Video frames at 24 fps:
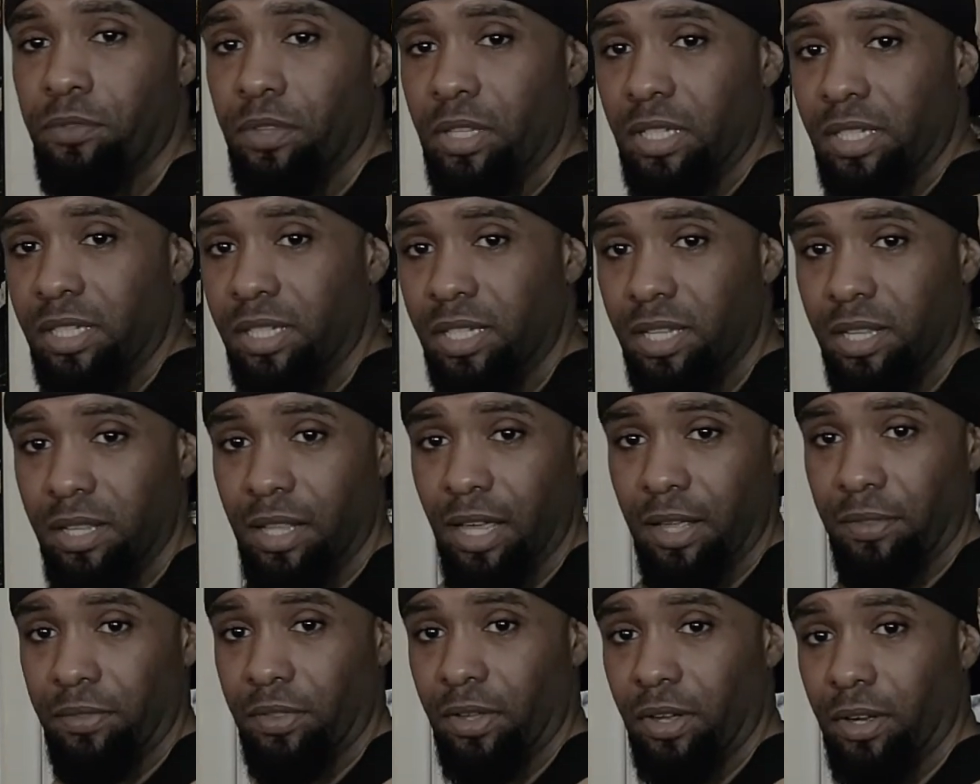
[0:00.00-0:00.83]
You see
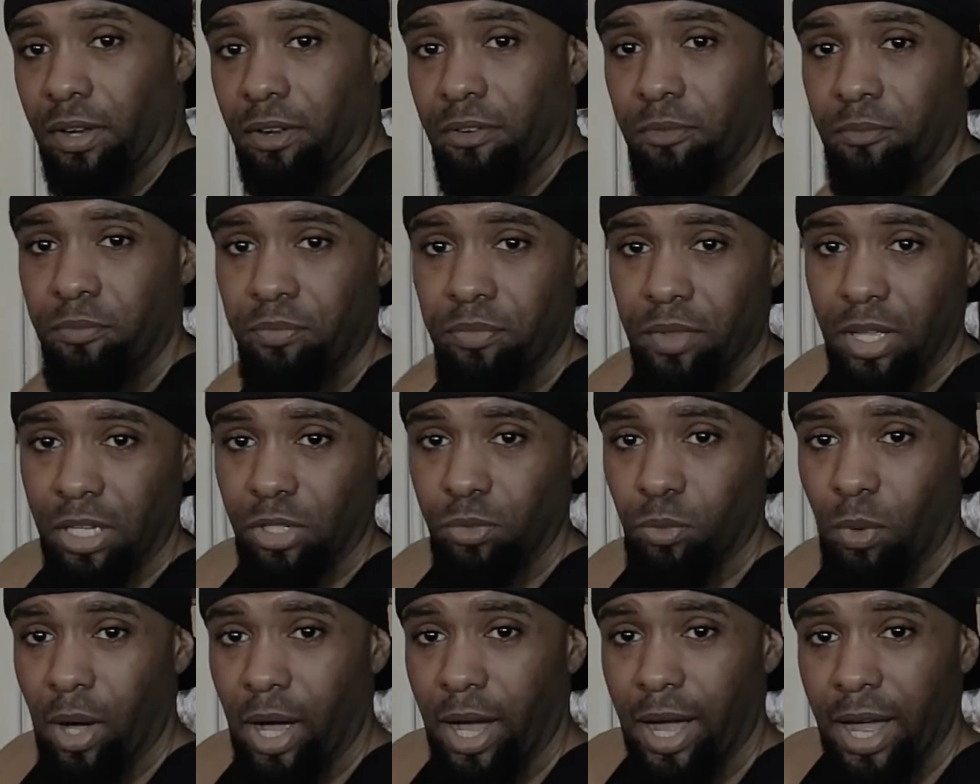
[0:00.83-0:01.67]
that there.
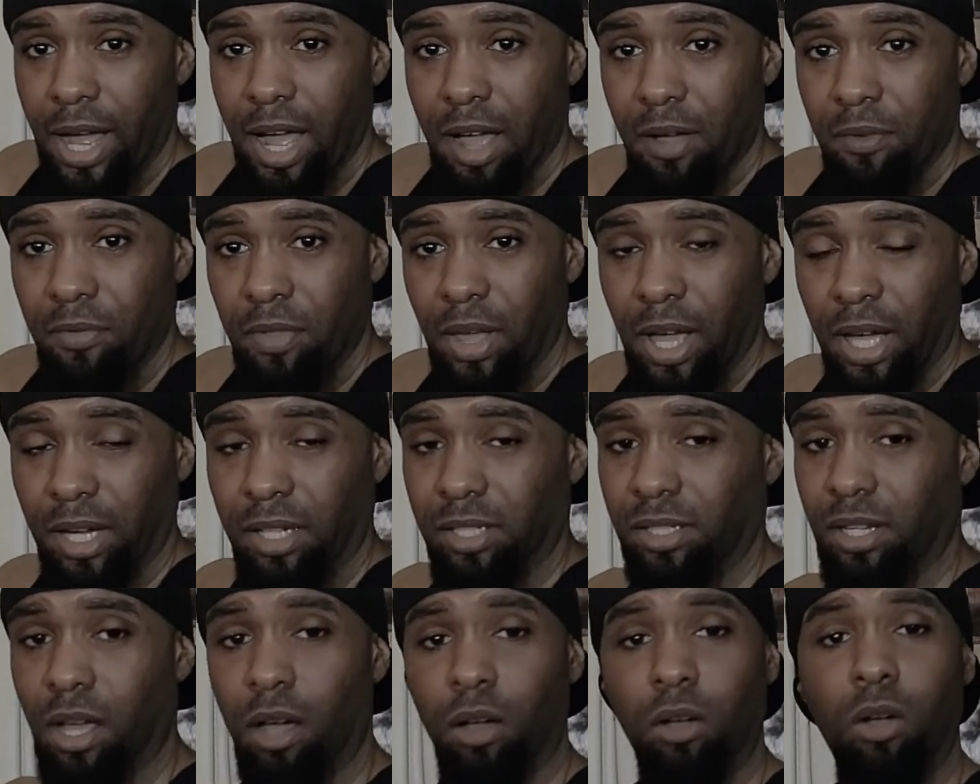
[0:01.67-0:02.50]
That's why I have that.
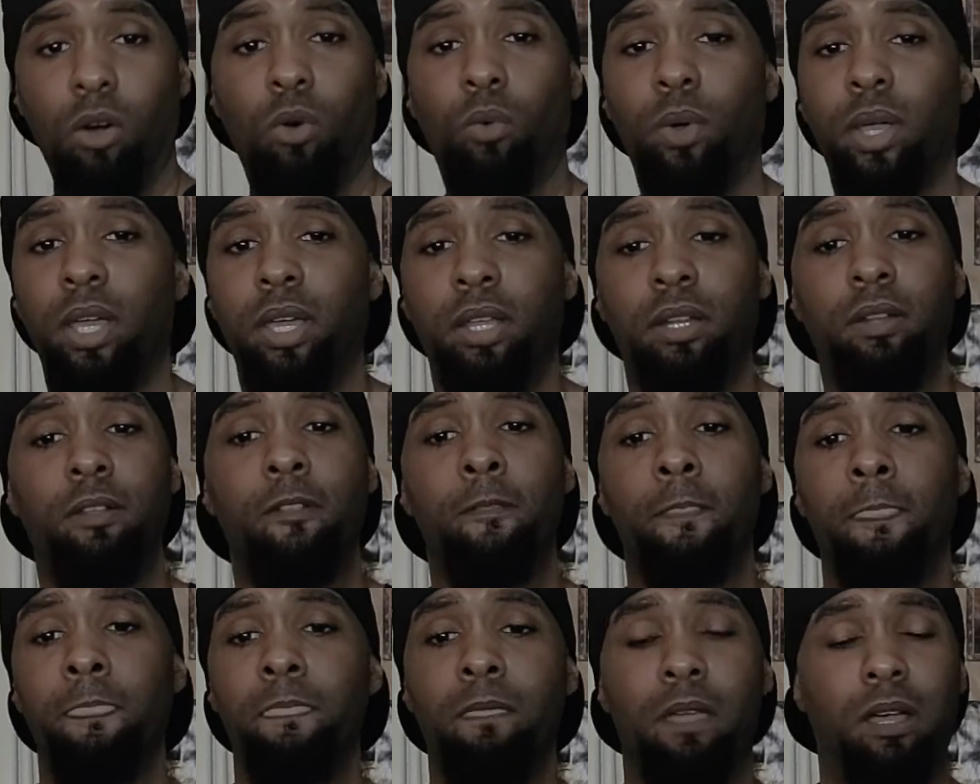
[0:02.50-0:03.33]
Because I'll go in,
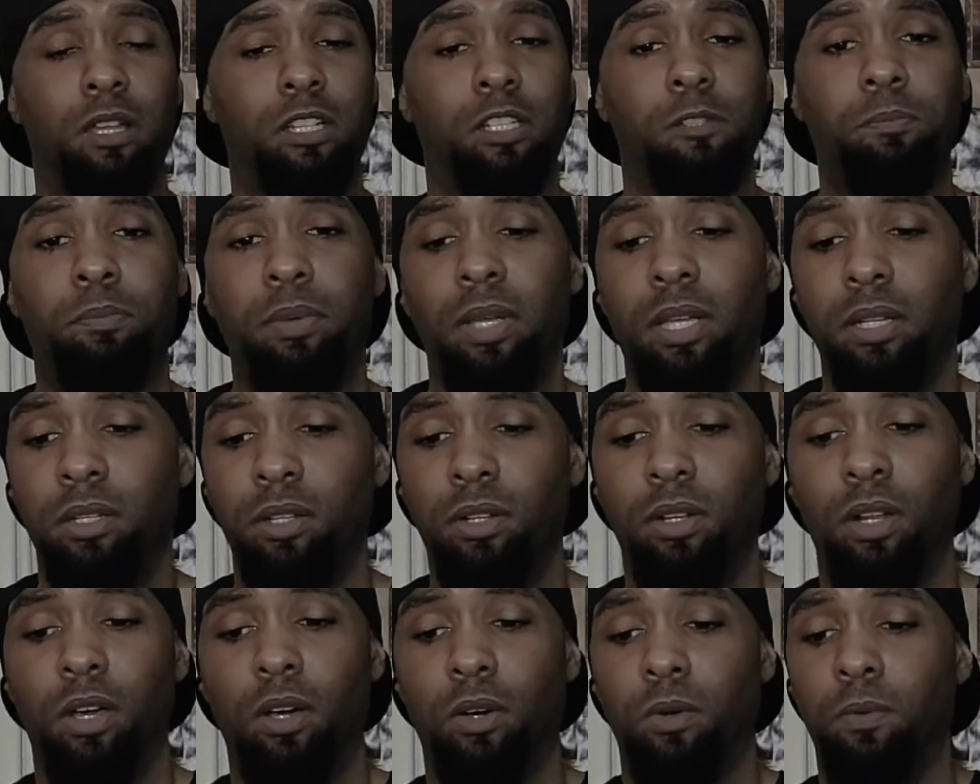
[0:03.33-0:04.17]
I'll spend,
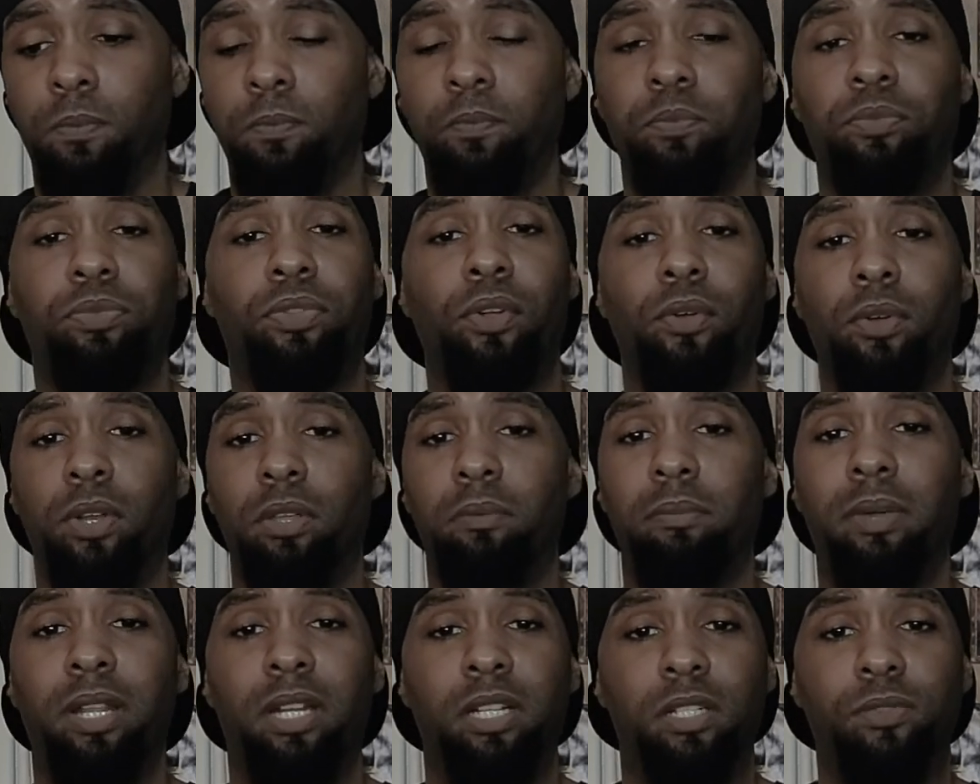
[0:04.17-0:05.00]
30
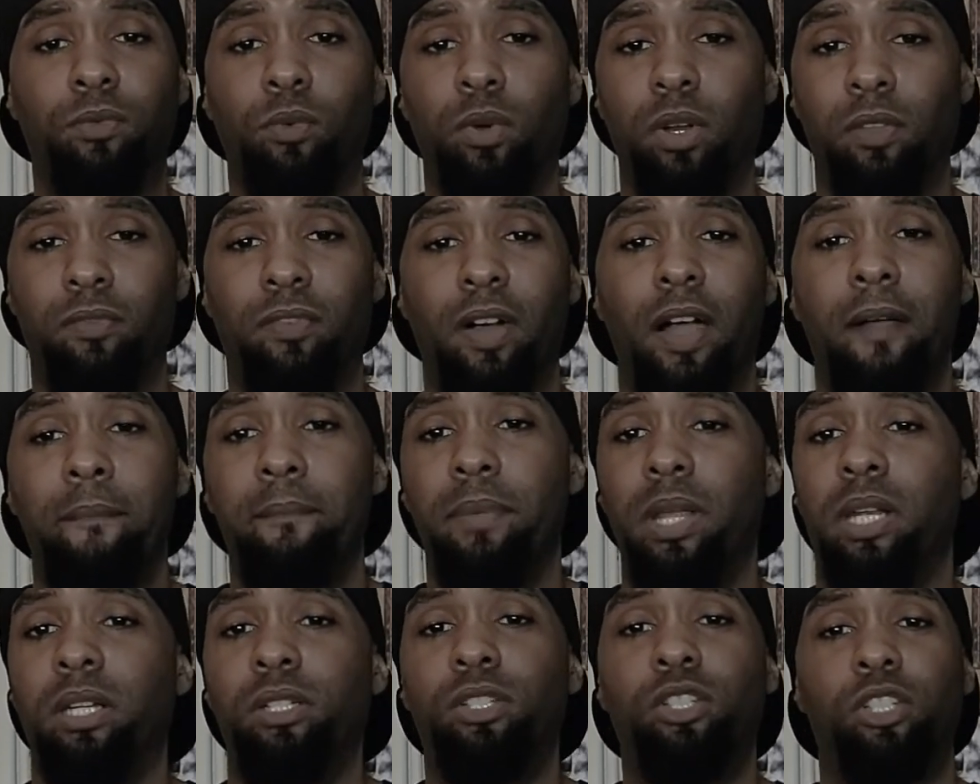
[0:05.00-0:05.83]
minutes, 45
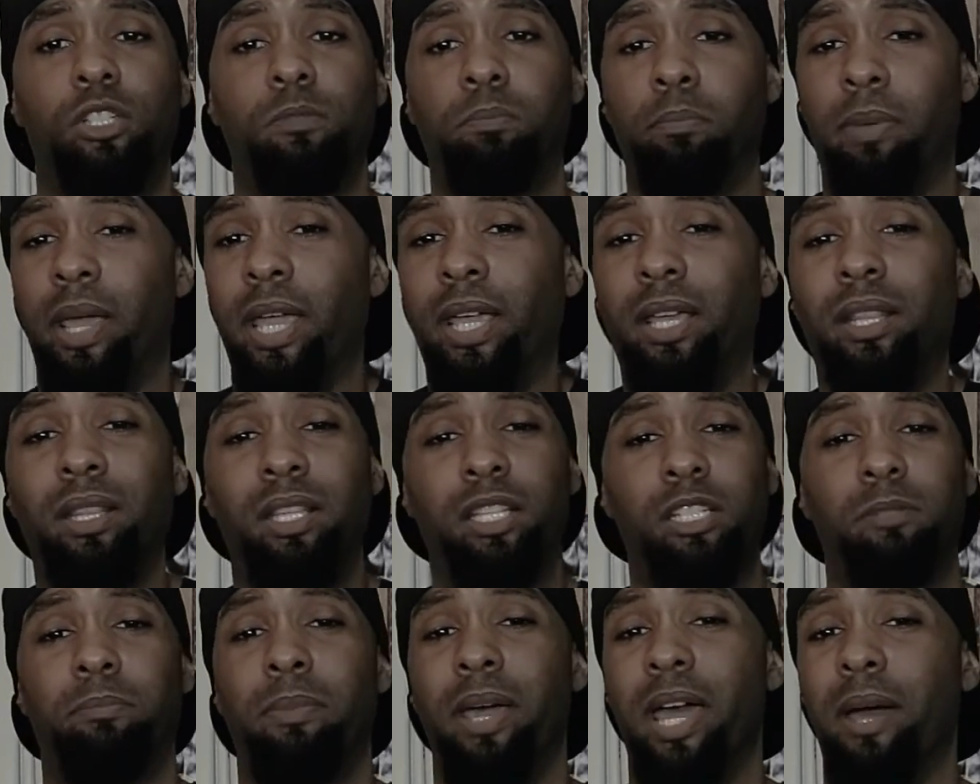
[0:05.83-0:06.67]
minutes just banging
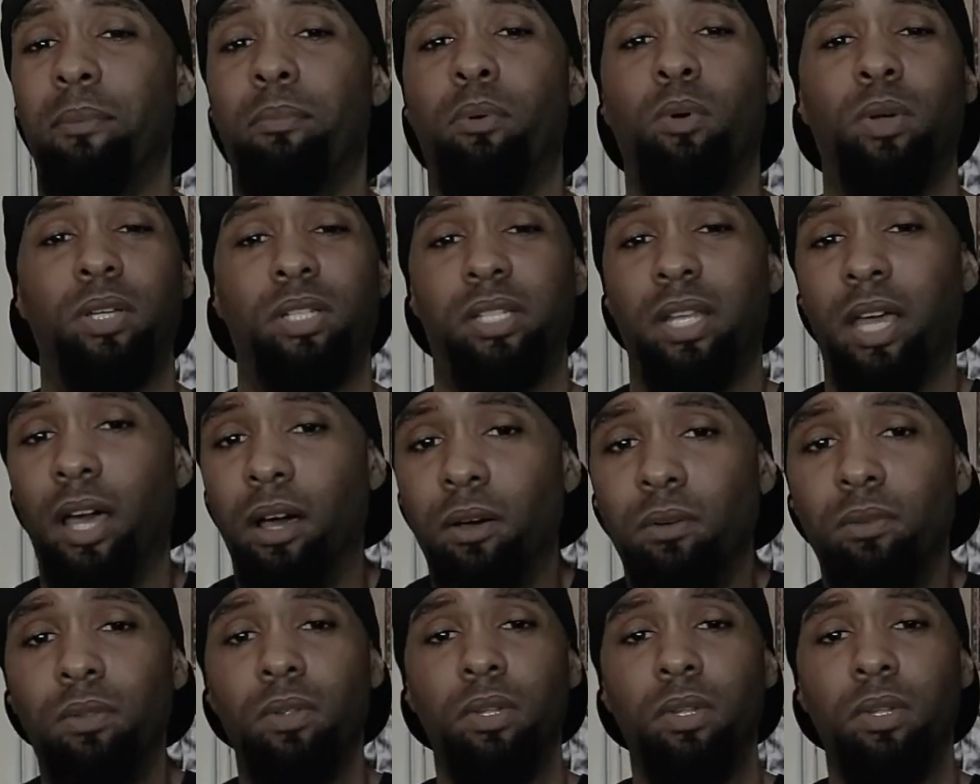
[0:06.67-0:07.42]
these bad boys out.